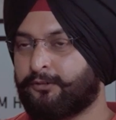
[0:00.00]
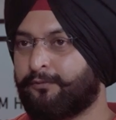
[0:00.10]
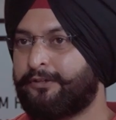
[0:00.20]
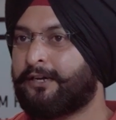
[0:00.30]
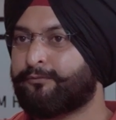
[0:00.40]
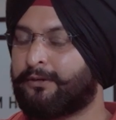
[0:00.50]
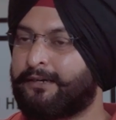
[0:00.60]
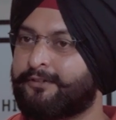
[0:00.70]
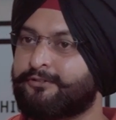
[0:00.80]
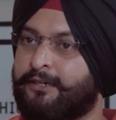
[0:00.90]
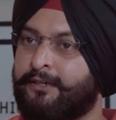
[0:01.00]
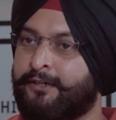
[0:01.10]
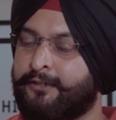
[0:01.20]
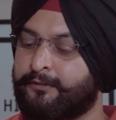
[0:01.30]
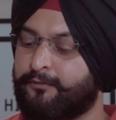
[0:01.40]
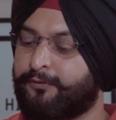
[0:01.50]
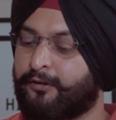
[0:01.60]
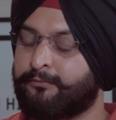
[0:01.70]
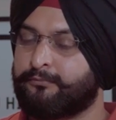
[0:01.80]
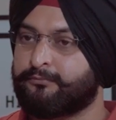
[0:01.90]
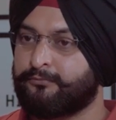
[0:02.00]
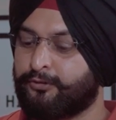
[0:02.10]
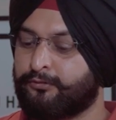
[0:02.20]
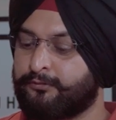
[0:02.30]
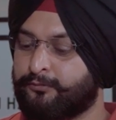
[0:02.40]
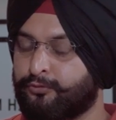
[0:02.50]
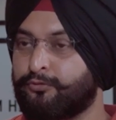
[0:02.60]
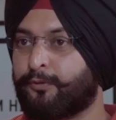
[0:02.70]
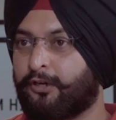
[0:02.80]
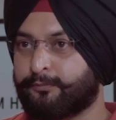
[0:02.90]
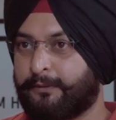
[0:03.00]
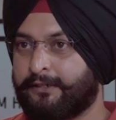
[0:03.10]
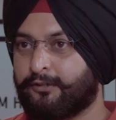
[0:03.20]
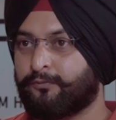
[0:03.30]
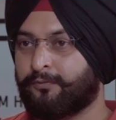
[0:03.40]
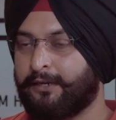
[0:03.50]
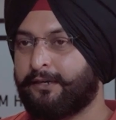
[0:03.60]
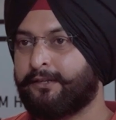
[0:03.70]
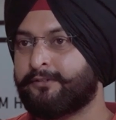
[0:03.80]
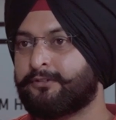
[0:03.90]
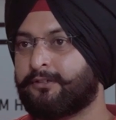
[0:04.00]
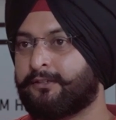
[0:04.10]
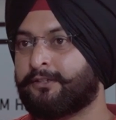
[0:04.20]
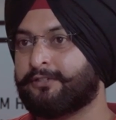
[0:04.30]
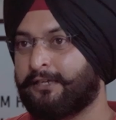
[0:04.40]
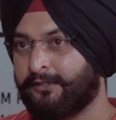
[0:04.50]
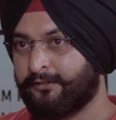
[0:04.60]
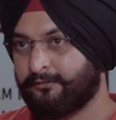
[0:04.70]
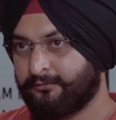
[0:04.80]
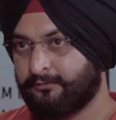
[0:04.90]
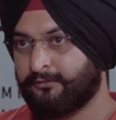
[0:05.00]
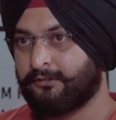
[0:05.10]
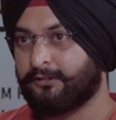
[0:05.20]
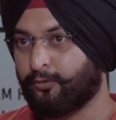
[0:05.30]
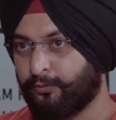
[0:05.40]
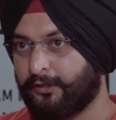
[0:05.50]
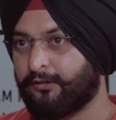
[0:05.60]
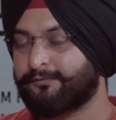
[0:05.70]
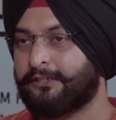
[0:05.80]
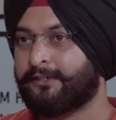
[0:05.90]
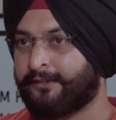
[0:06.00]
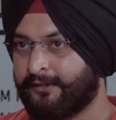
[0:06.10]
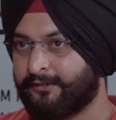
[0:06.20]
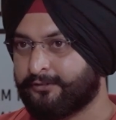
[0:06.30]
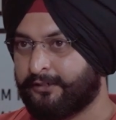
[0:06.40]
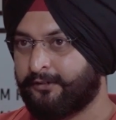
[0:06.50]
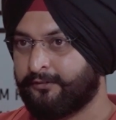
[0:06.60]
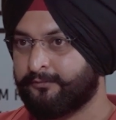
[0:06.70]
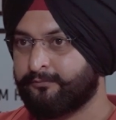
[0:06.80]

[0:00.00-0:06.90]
Now we have to understand it from two prospect. One is the seller, the owner of that real estate,